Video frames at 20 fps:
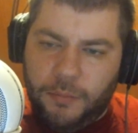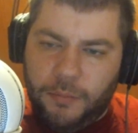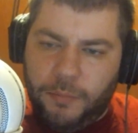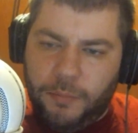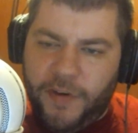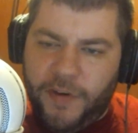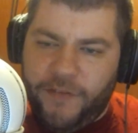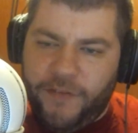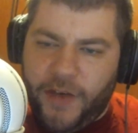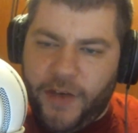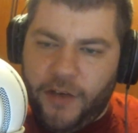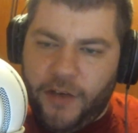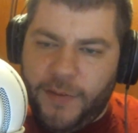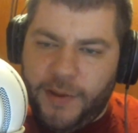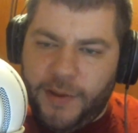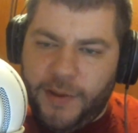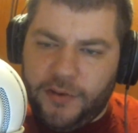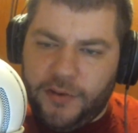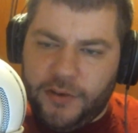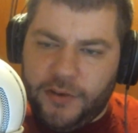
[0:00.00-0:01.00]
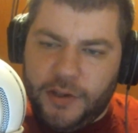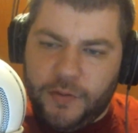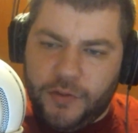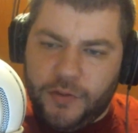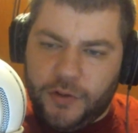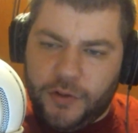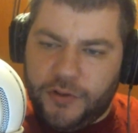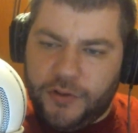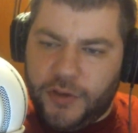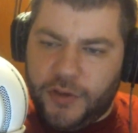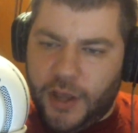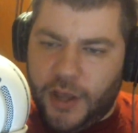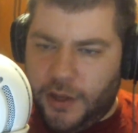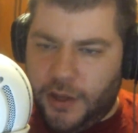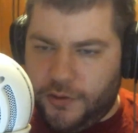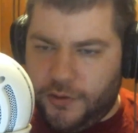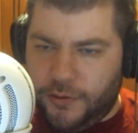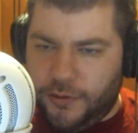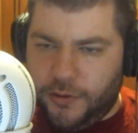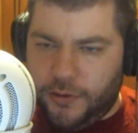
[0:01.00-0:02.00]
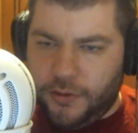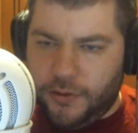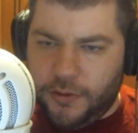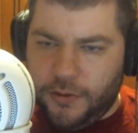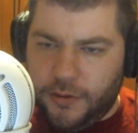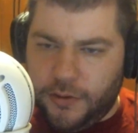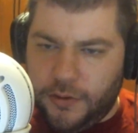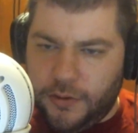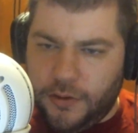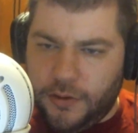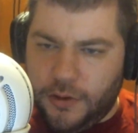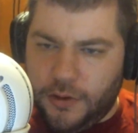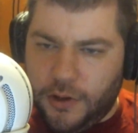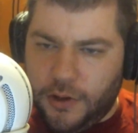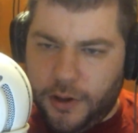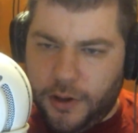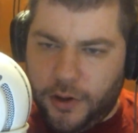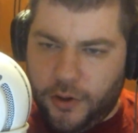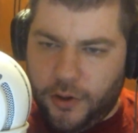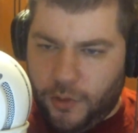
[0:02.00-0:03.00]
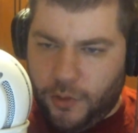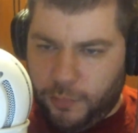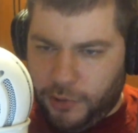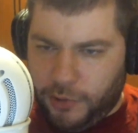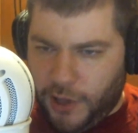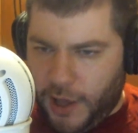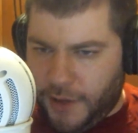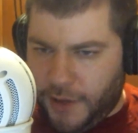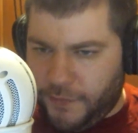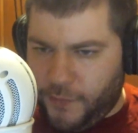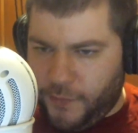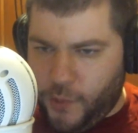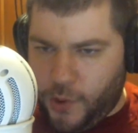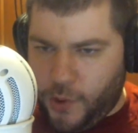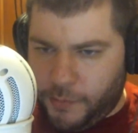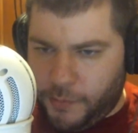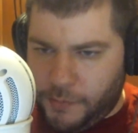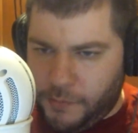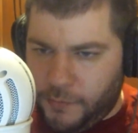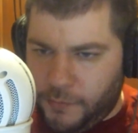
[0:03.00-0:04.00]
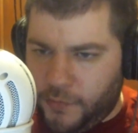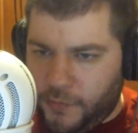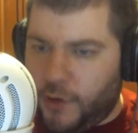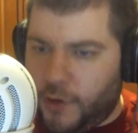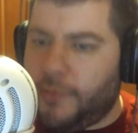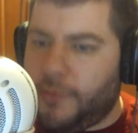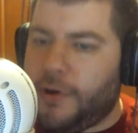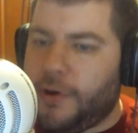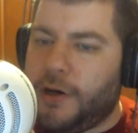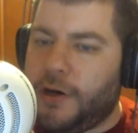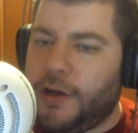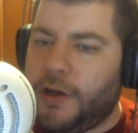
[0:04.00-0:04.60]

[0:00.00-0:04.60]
Valve basically gives a stage or a platform for everybody to